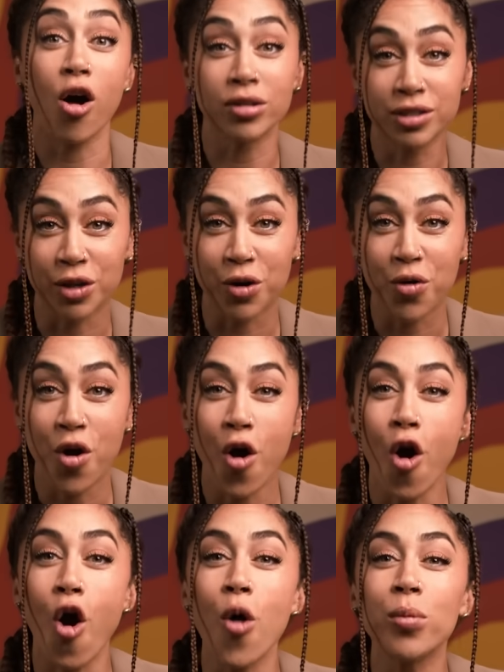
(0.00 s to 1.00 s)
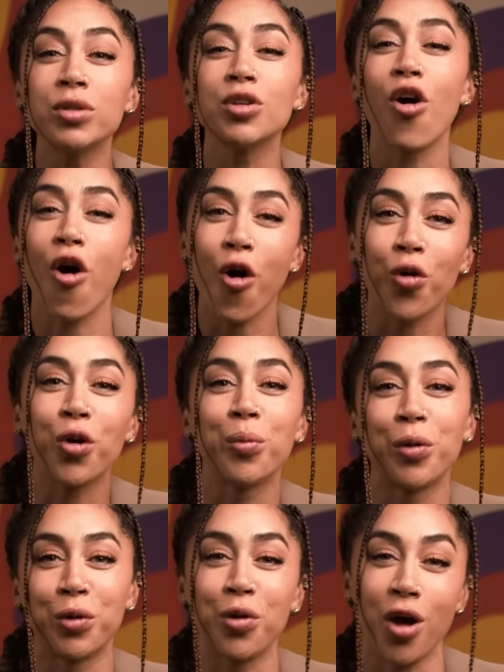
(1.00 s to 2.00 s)
Also, almost all
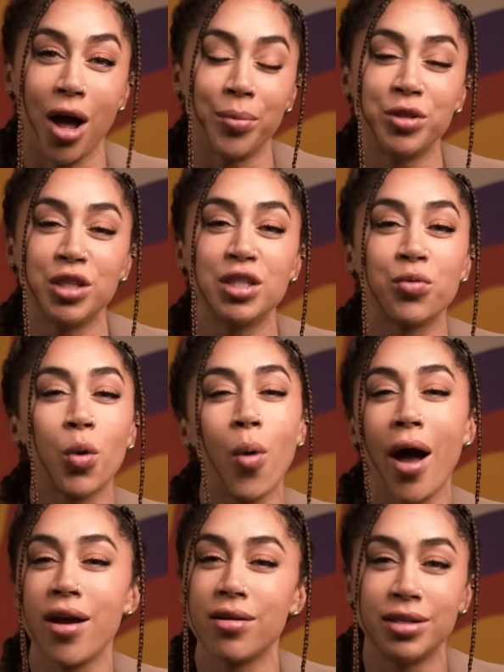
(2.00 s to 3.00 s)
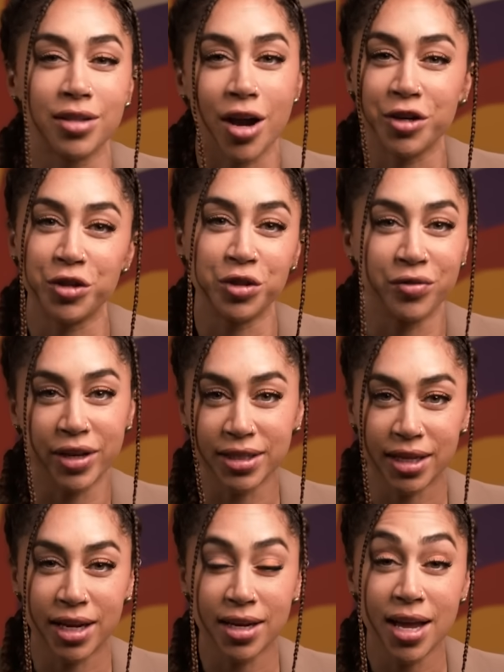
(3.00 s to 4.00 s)
hormonal options require a doctor's
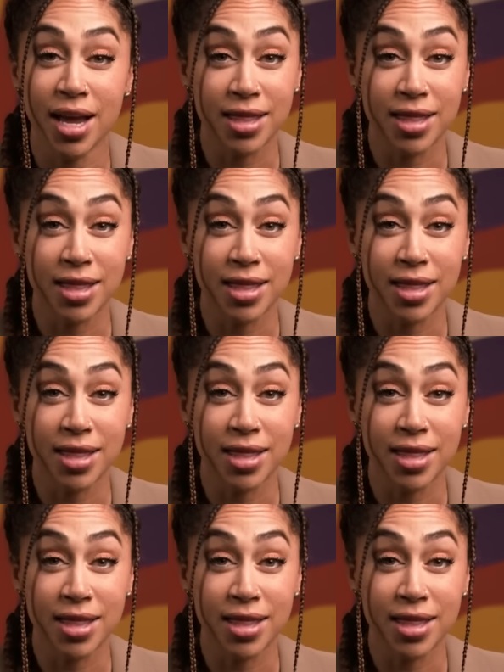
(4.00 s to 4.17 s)
visit.